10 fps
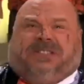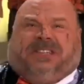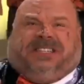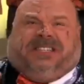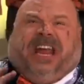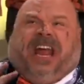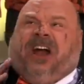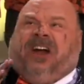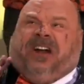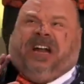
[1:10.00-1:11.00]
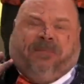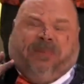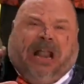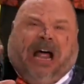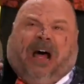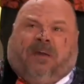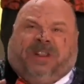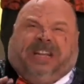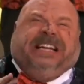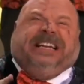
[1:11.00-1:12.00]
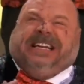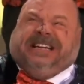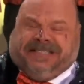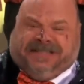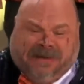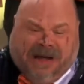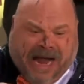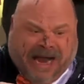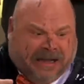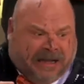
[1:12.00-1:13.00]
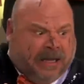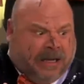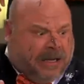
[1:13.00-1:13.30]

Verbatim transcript: It was a scary blob with a hideous smile.